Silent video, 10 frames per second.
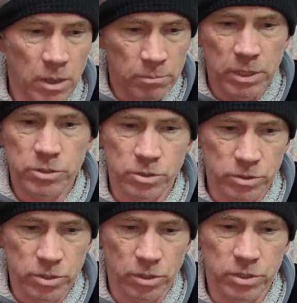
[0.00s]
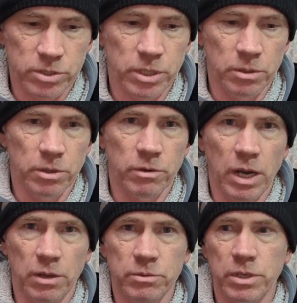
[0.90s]
Make sure it's got the seal
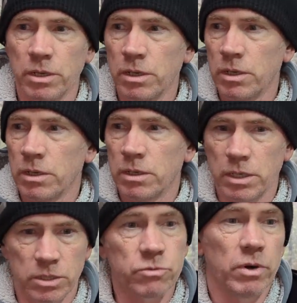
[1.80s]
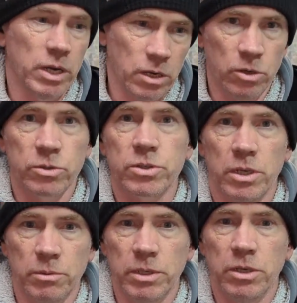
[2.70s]
around this ring. You'll
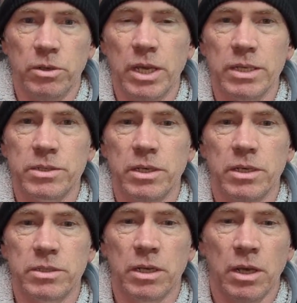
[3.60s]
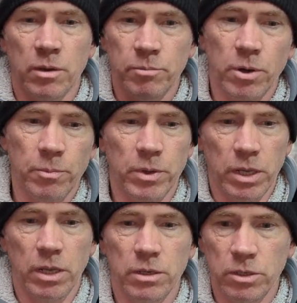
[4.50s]
see when you get it. Pop it
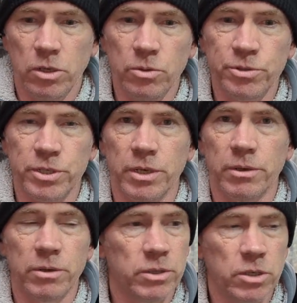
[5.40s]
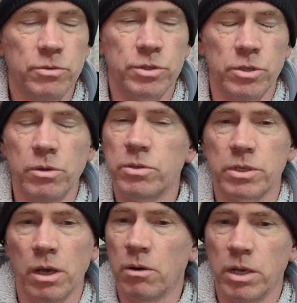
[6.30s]
in. New seal. Use a new
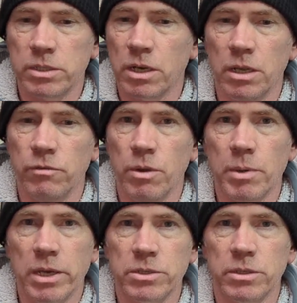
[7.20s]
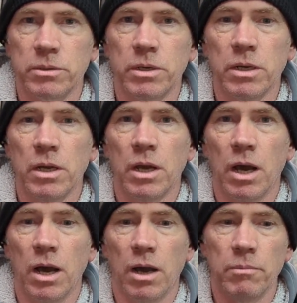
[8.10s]
seal. It's going to give you a better seal.
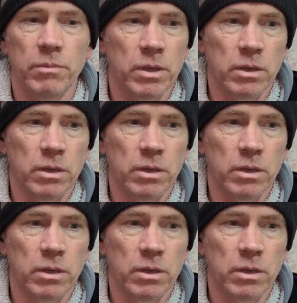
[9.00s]
Pop